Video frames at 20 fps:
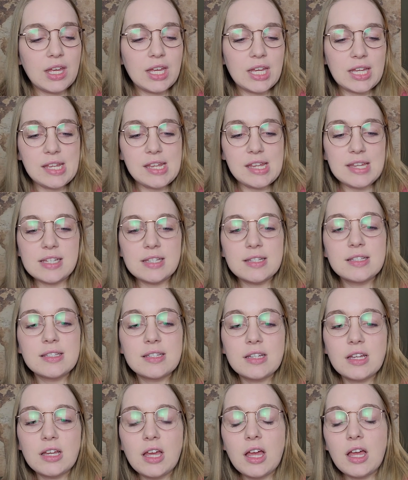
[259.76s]
is
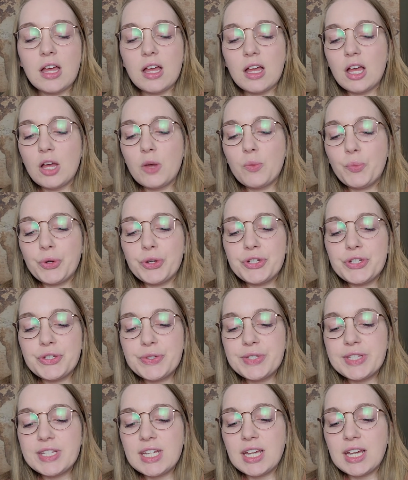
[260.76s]

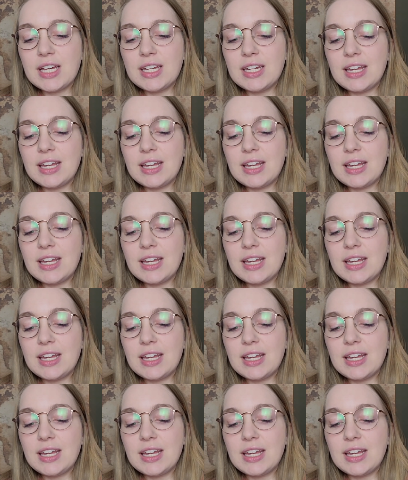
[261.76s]
producing it